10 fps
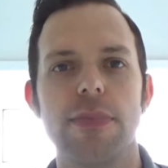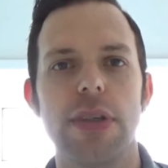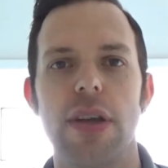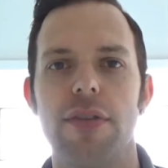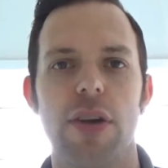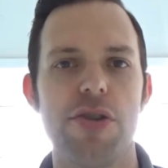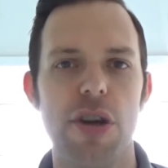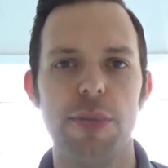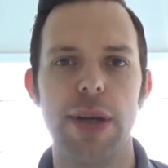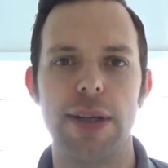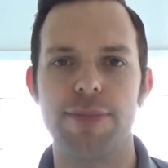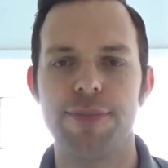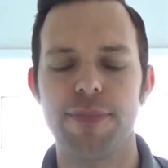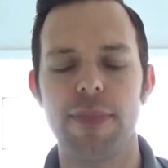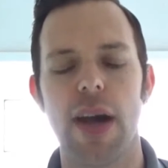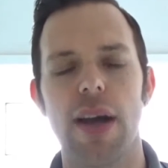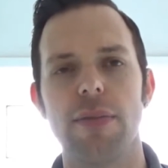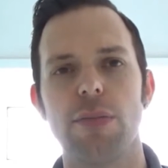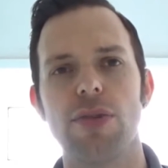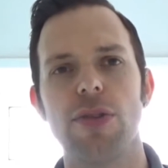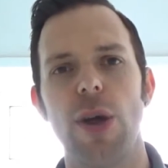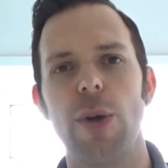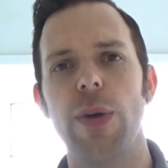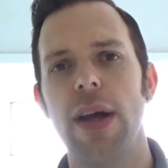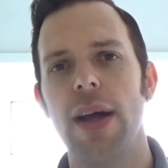you have to go shopping. So